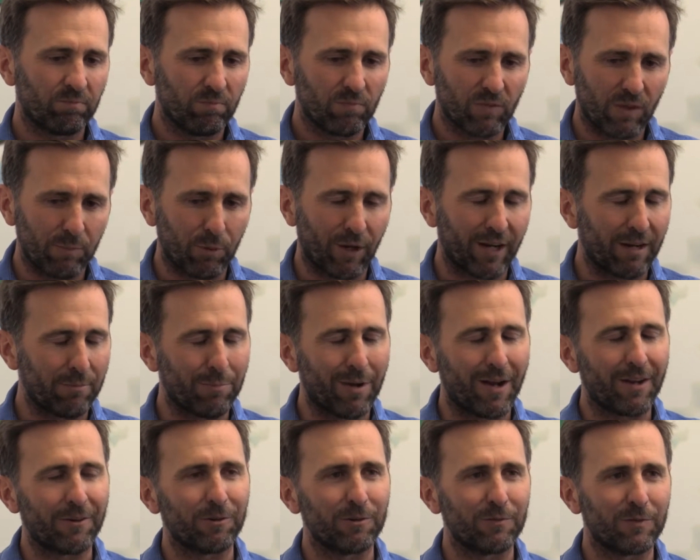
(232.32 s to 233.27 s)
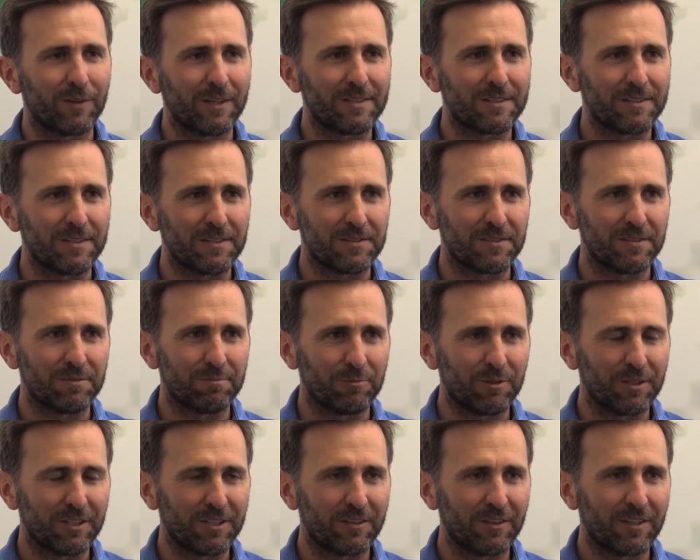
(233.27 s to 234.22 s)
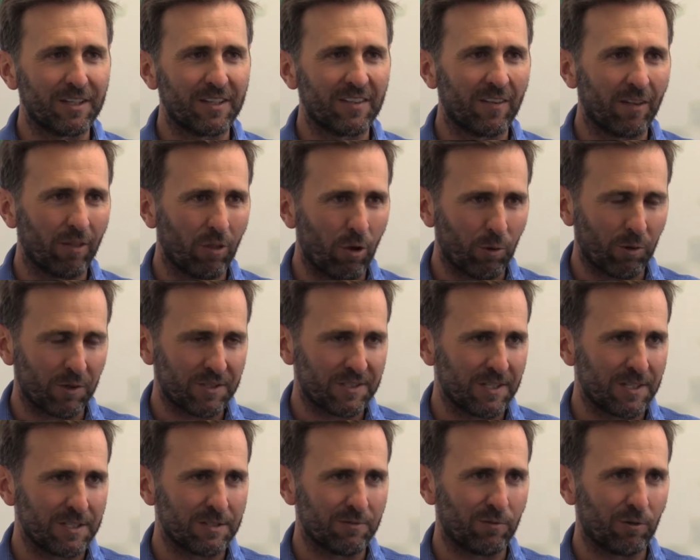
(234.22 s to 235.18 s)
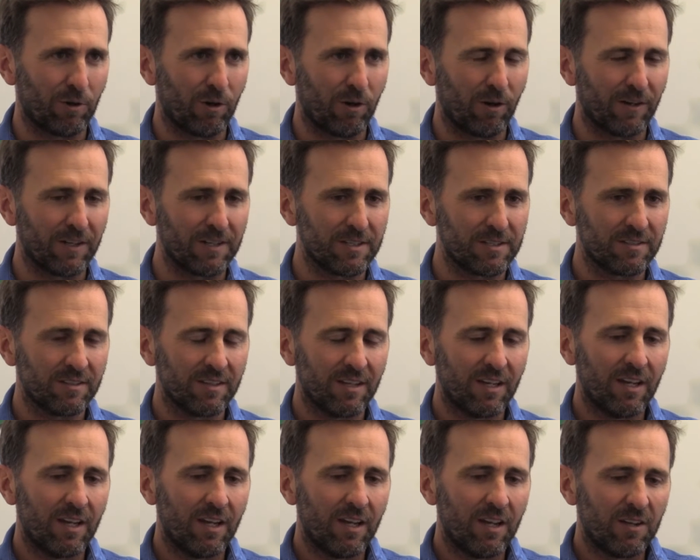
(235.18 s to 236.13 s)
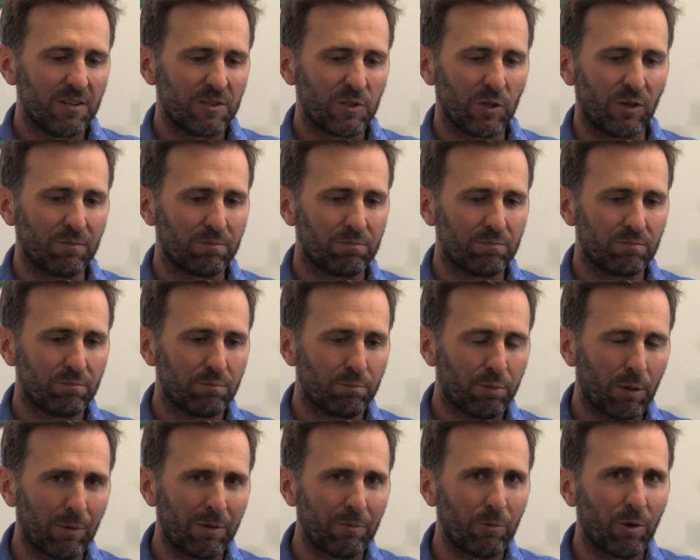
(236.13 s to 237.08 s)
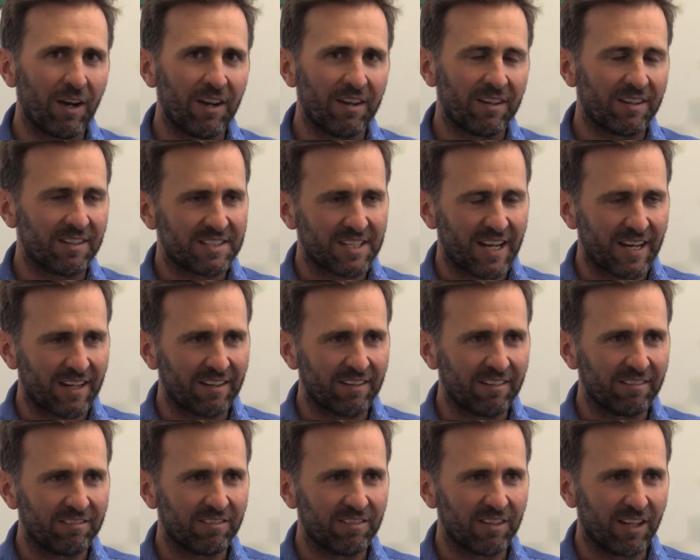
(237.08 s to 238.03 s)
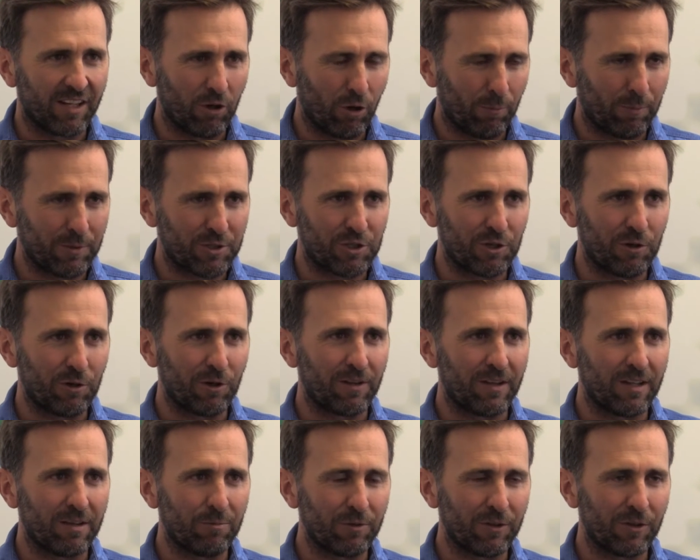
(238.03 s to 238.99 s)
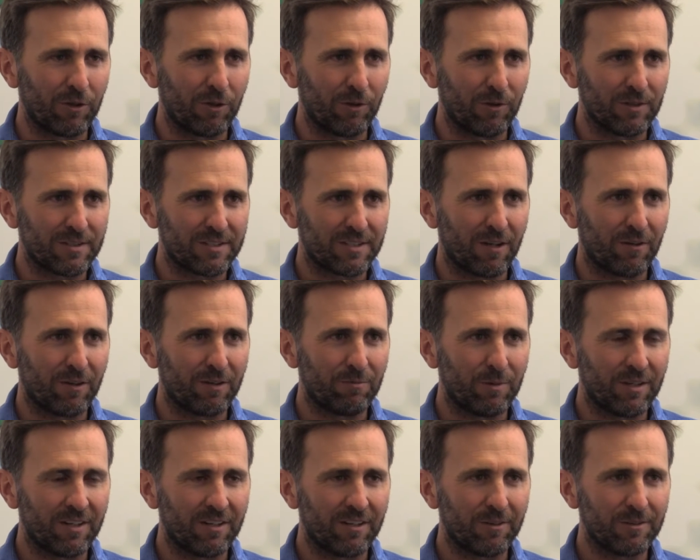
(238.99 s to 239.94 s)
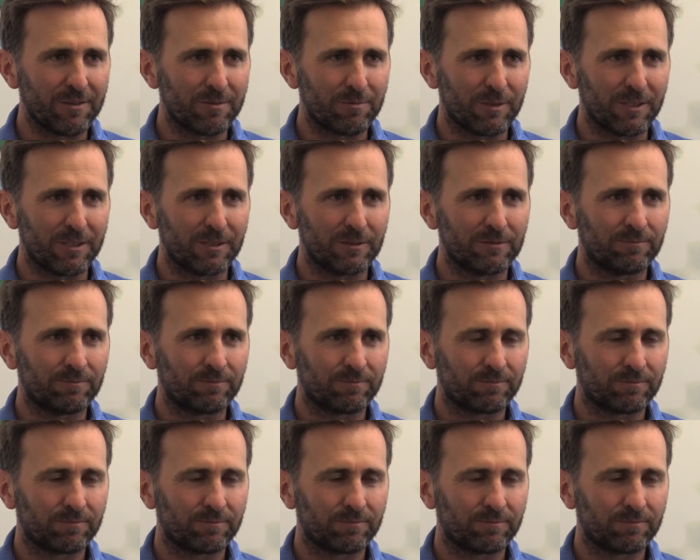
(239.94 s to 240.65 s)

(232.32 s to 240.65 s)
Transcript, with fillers: the bread and butter of their system really, and the longer season varieties, sort of probably where you can take an opportunity with an early sowing window as well.